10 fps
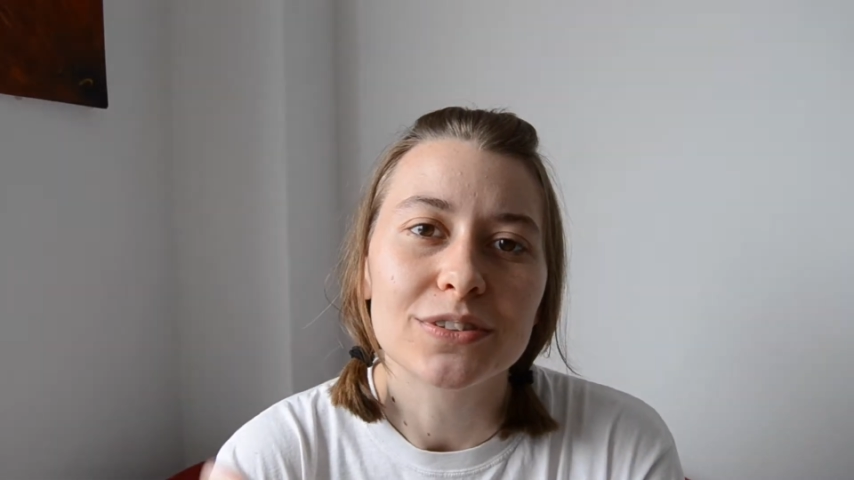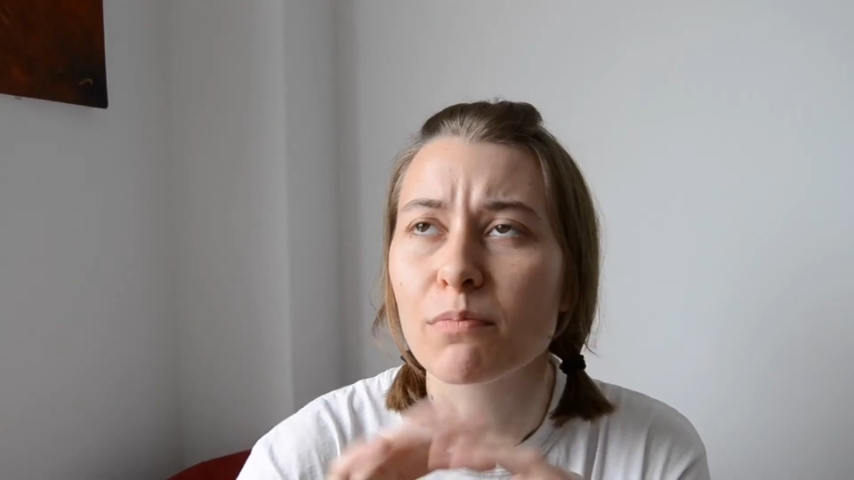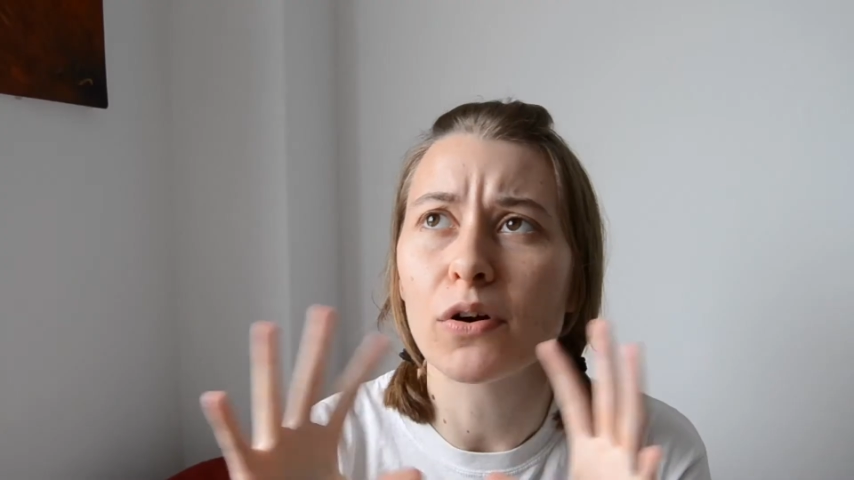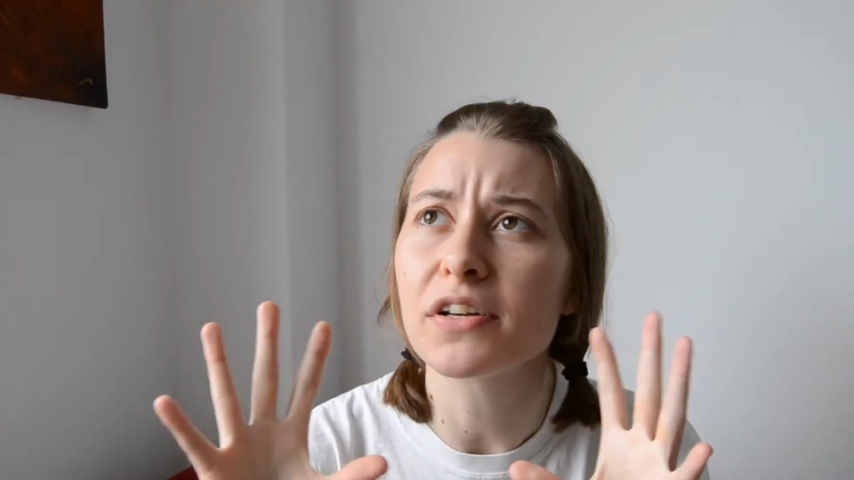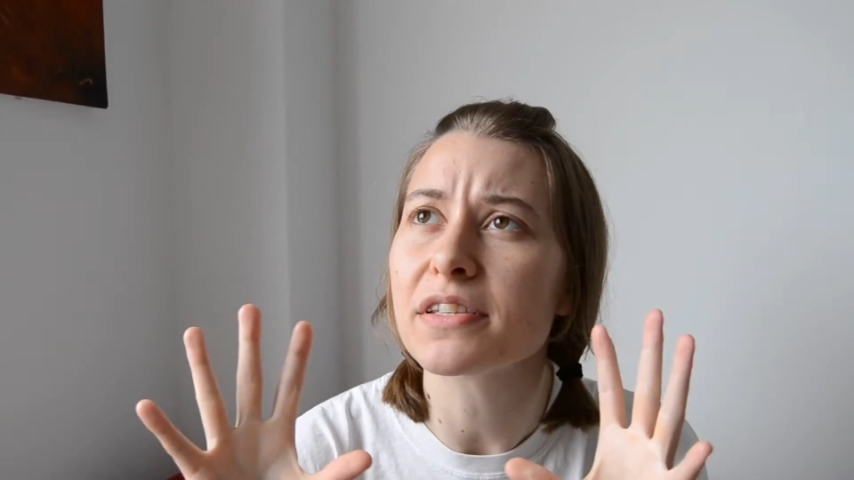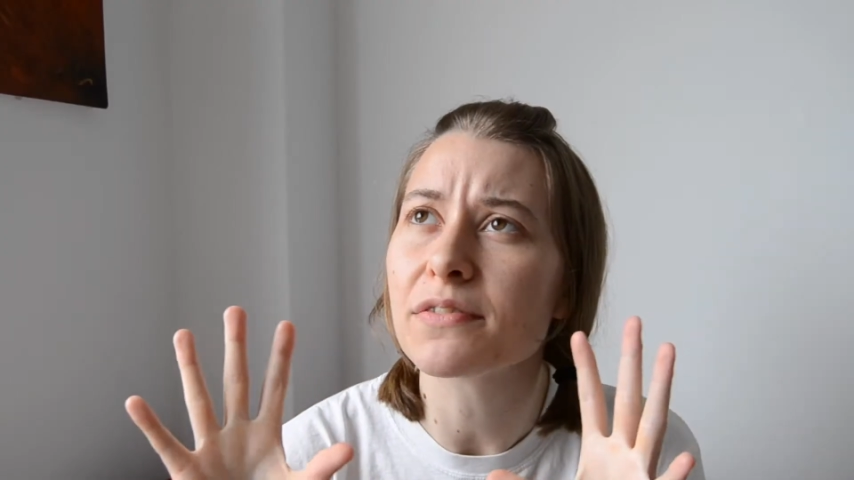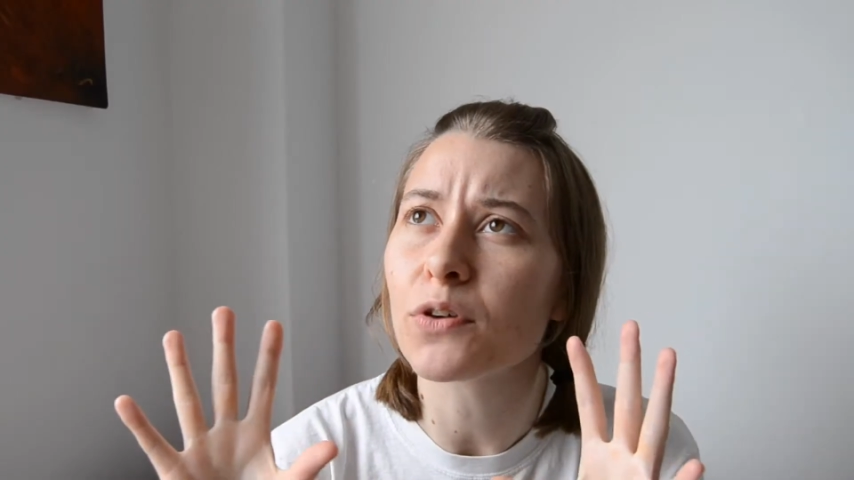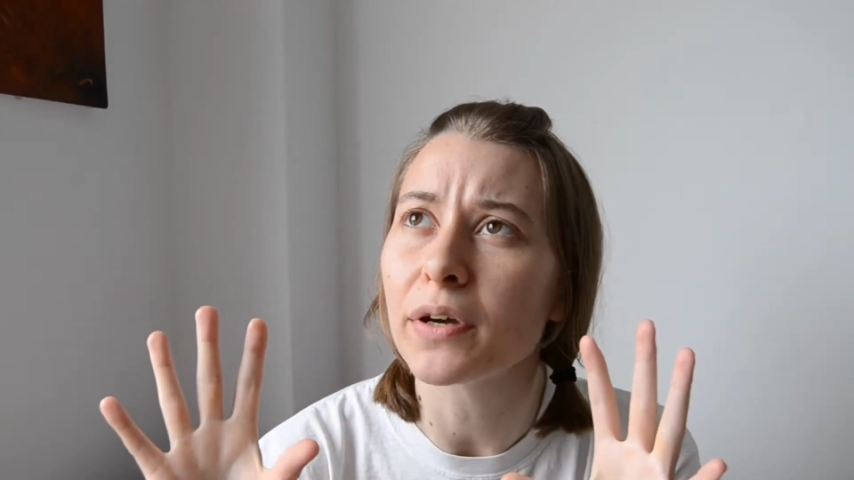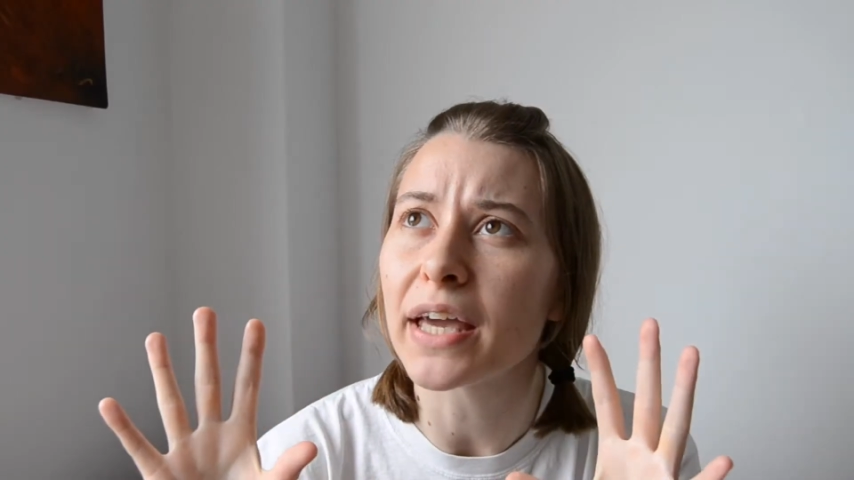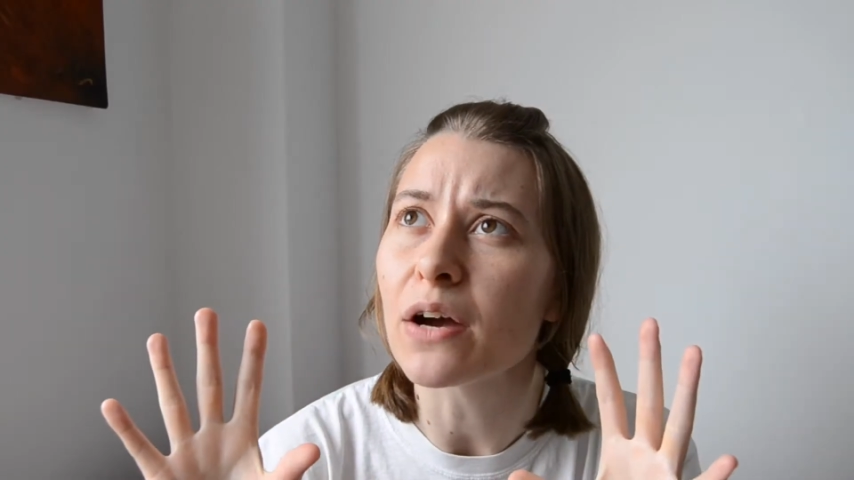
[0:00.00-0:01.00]
the importance of
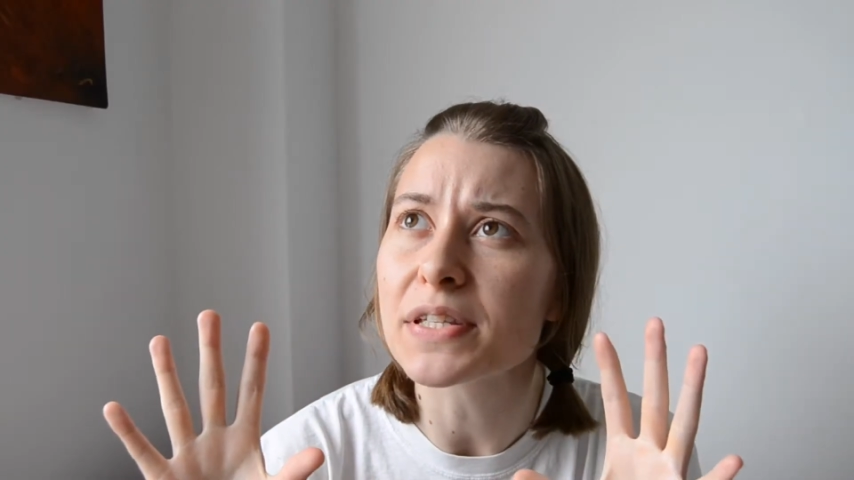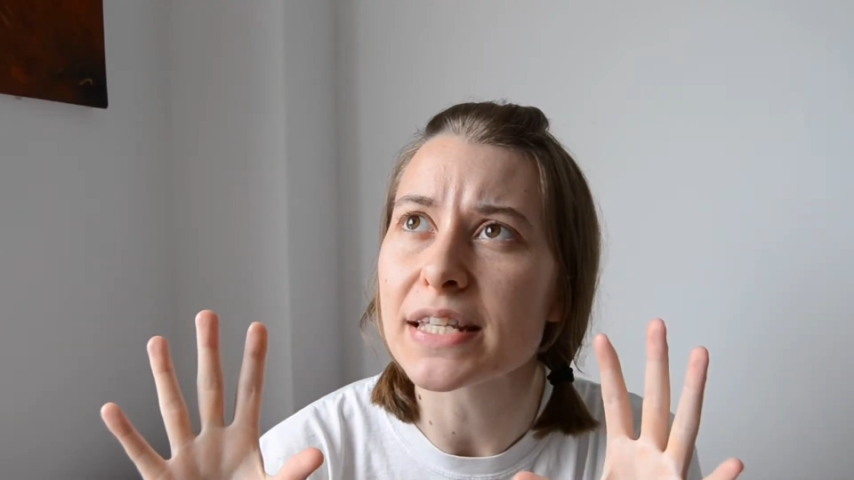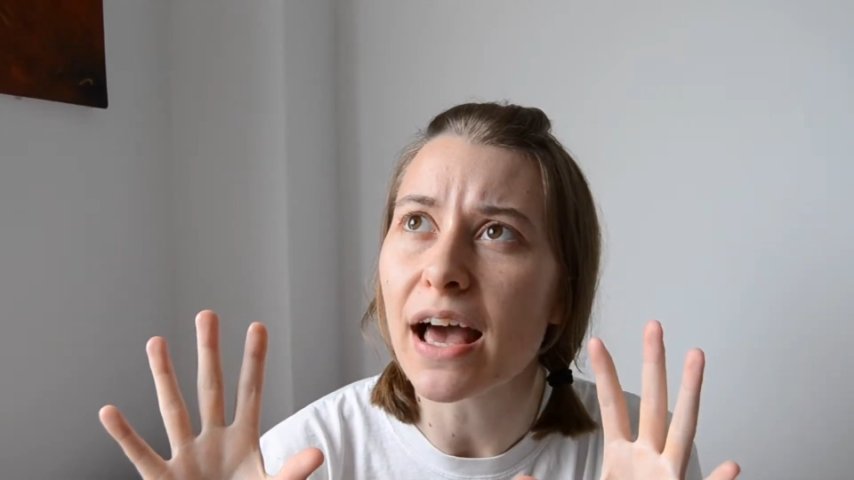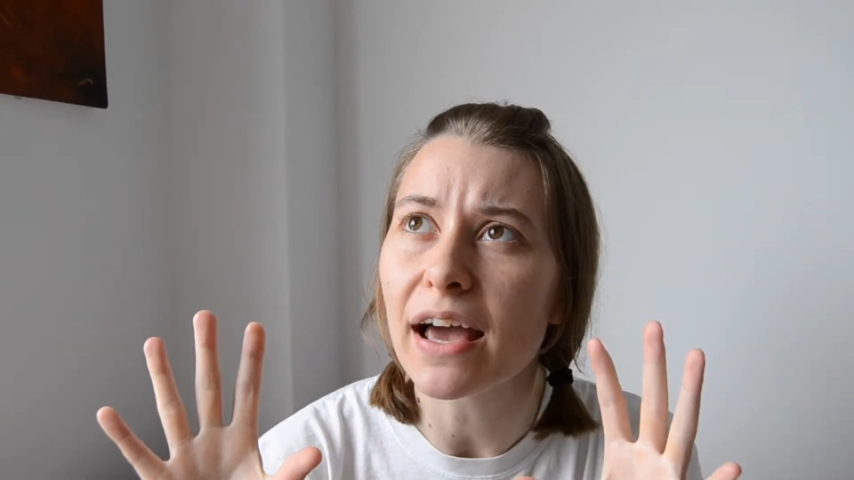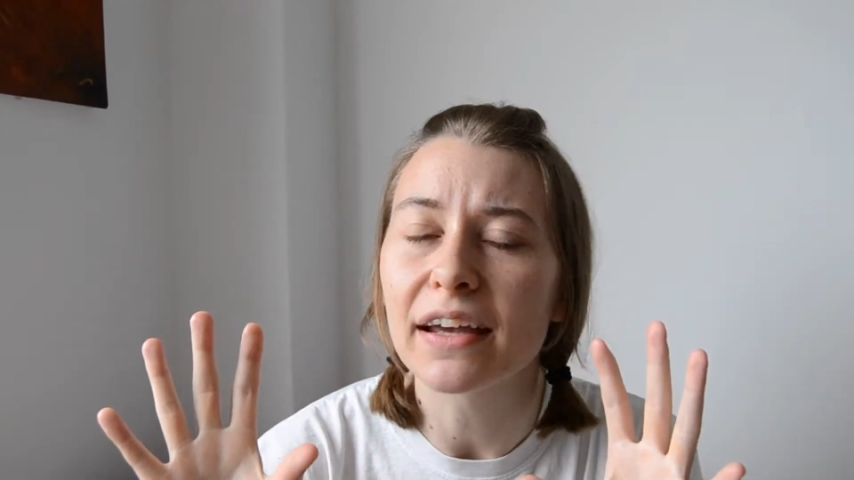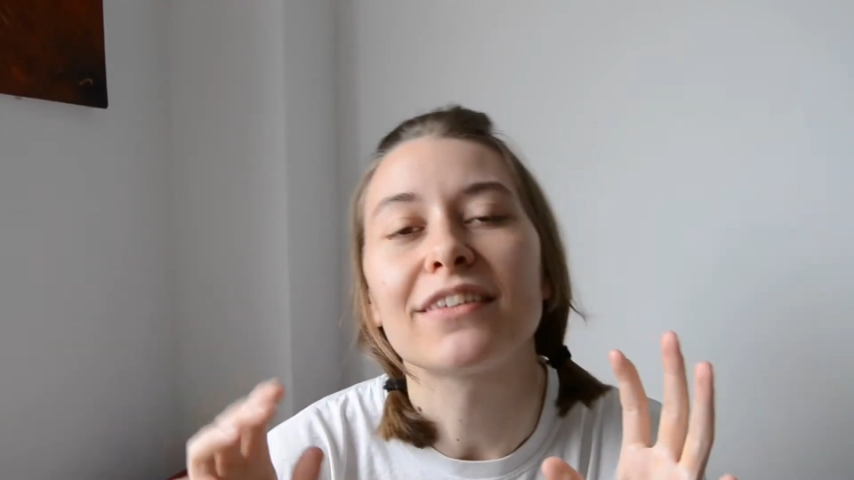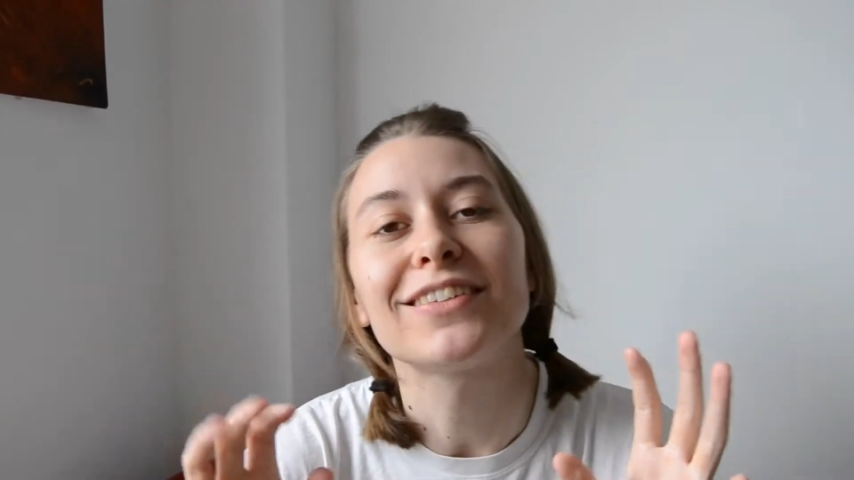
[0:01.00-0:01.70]
going outside,